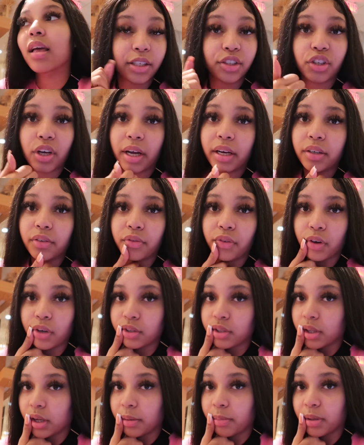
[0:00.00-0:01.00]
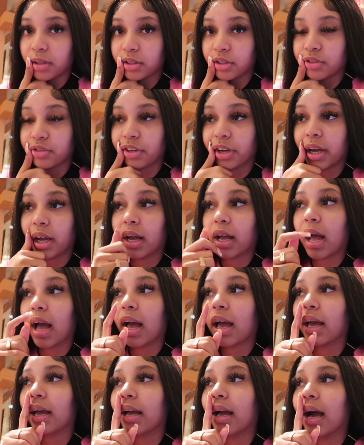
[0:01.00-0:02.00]
i tried a full starbucks drink
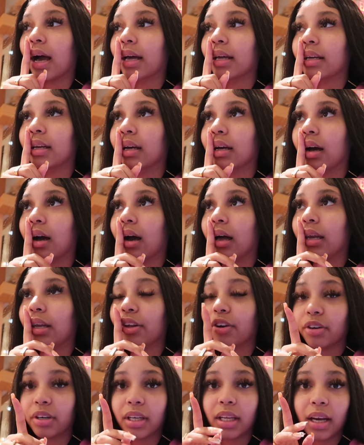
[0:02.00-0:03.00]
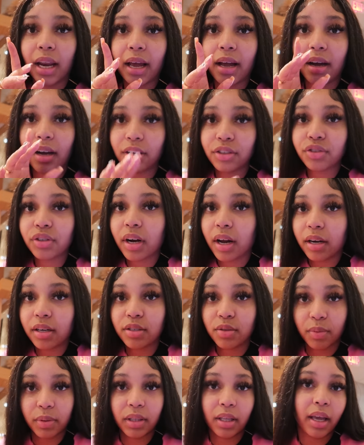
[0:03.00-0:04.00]
i got literally like a hundred
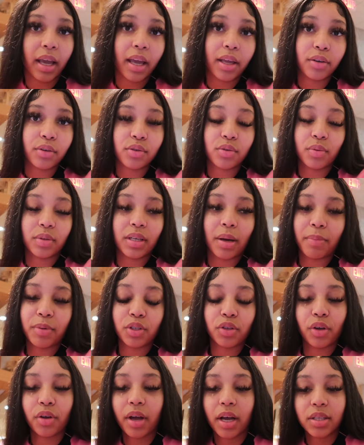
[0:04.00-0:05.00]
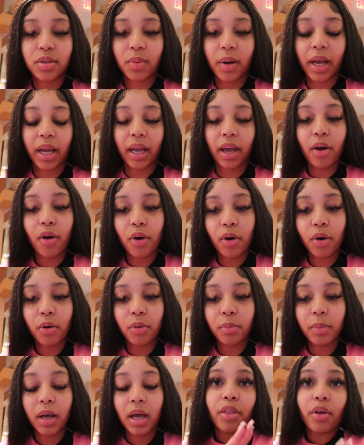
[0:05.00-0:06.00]
dollars worth of candles which i'm gonna show you guys when i get
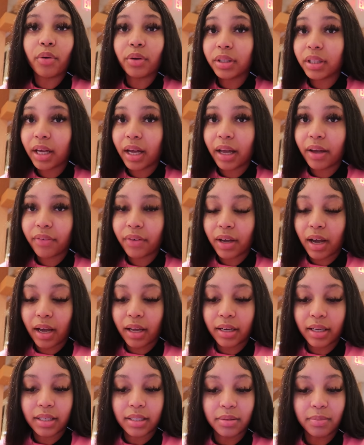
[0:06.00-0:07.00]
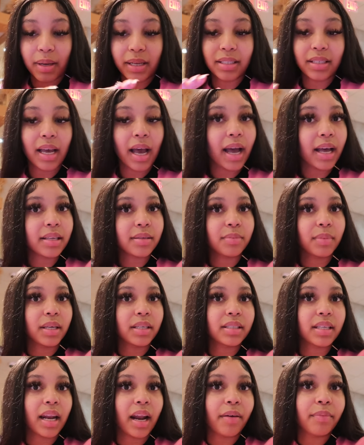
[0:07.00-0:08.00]
home the only thing i haven't gotten is my
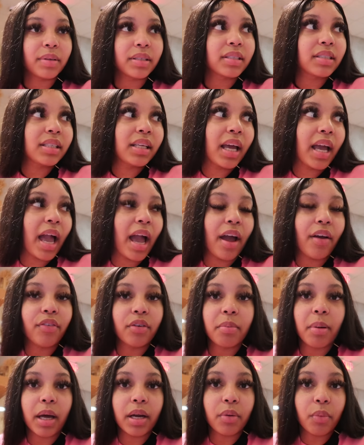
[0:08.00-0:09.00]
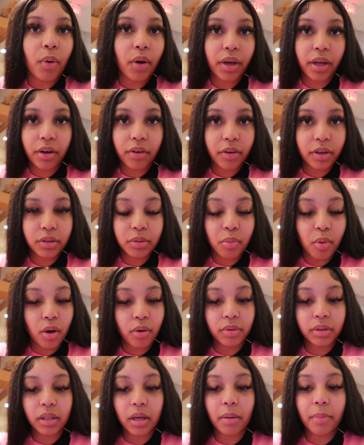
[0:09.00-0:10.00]
tasmans and i've been seeing everybody walking around the mall
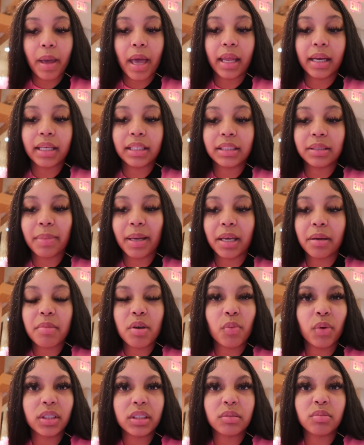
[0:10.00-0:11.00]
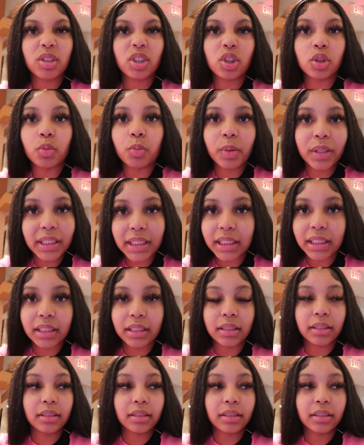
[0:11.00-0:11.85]
with them and it's making me want them so bad